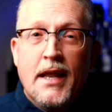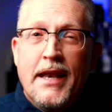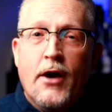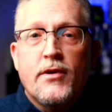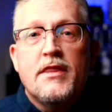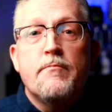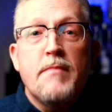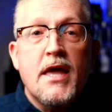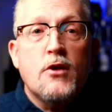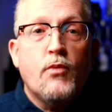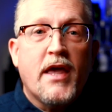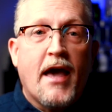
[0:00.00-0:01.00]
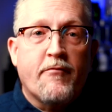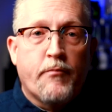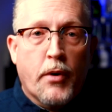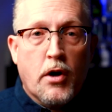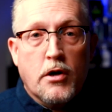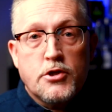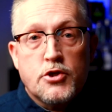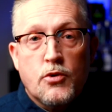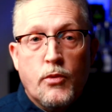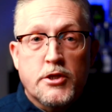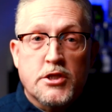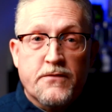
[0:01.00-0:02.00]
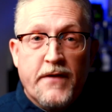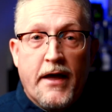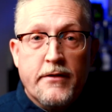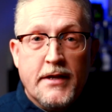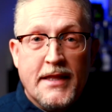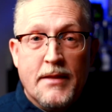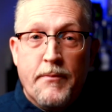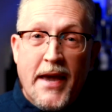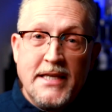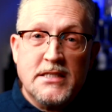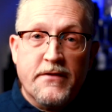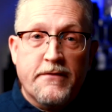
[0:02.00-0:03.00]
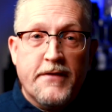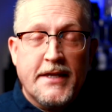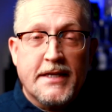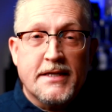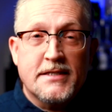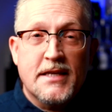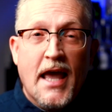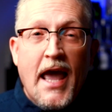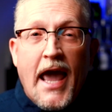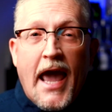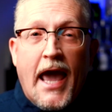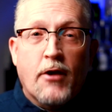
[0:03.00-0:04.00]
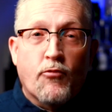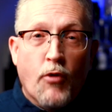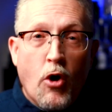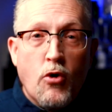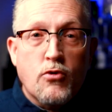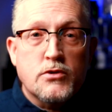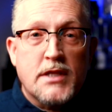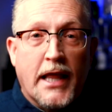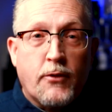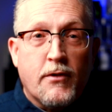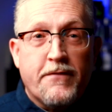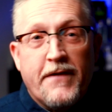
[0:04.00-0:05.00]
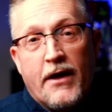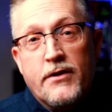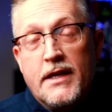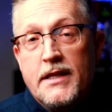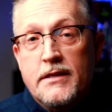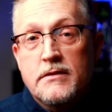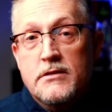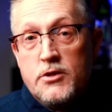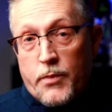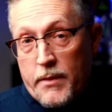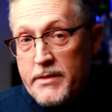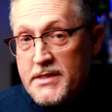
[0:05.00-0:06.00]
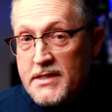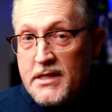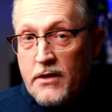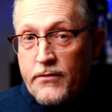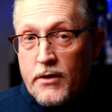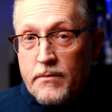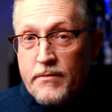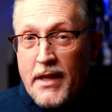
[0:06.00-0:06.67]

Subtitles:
Now in the mid, we have birch, which is found in the base of Aventus, and rose, like we found in Supremacy Silver.